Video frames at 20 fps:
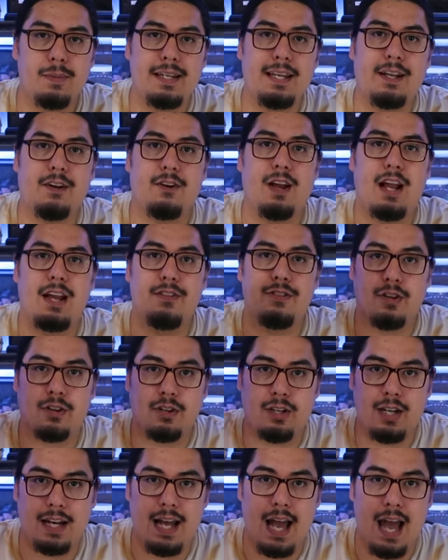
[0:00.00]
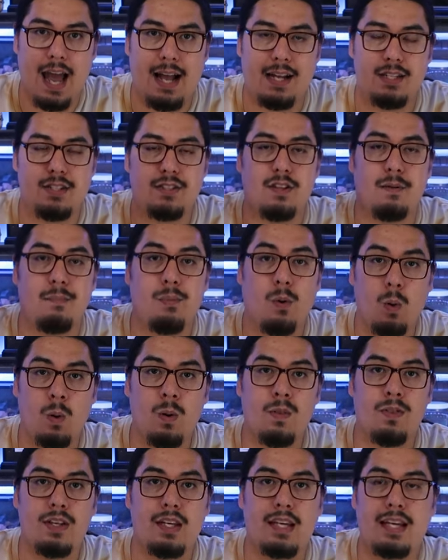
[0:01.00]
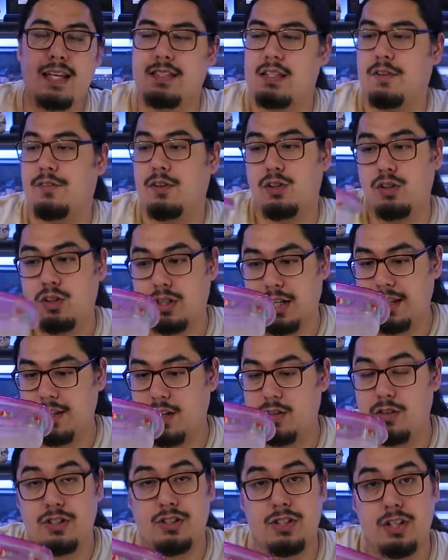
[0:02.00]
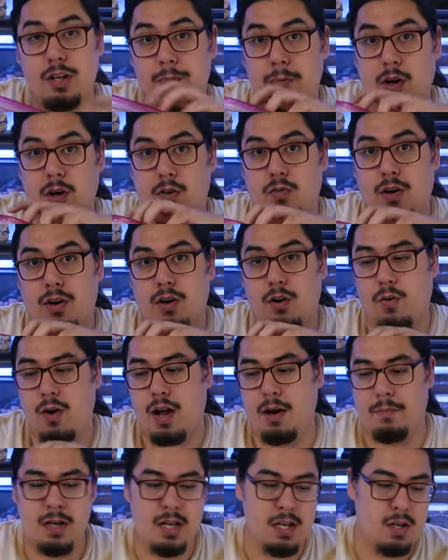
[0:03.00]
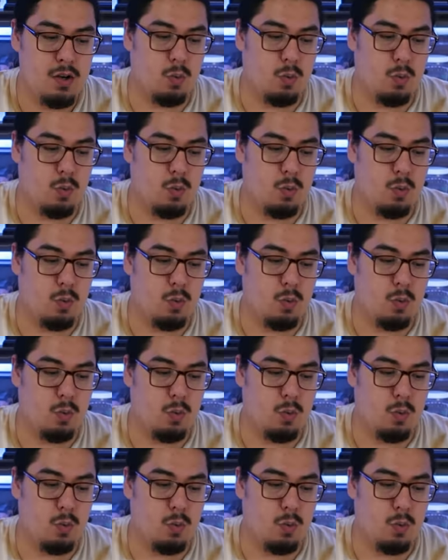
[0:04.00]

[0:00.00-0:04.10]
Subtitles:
them in here and they're gonna hatch, the important thing is if you look in there and you see them all running around,